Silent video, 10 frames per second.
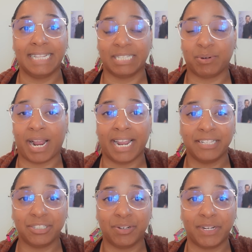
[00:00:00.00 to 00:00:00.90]
That's what I
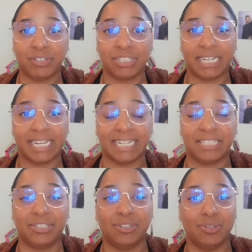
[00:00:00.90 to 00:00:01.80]
do. I usually get
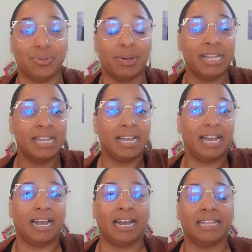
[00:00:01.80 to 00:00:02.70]
to
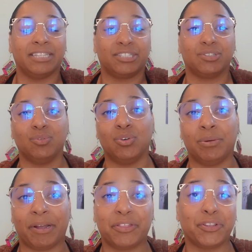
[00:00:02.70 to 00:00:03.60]
the school
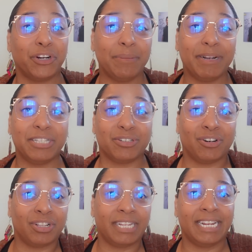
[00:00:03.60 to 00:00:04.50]
about 30 minutes
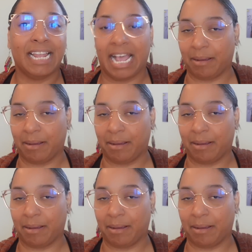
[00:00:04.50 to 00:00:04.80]
early.